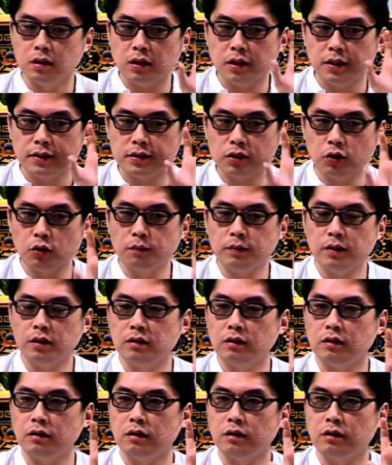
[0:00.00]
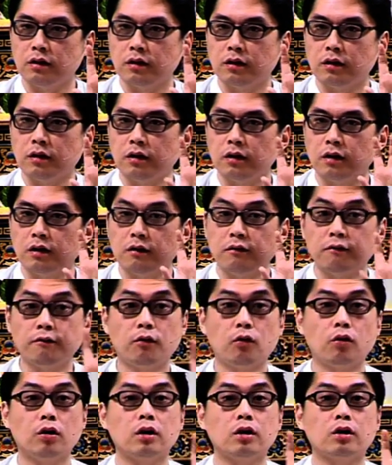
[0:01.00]
is open
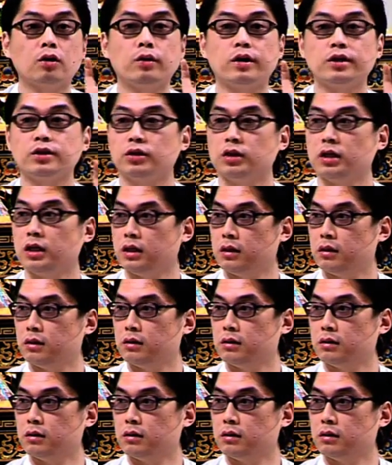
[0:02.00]
for questioning.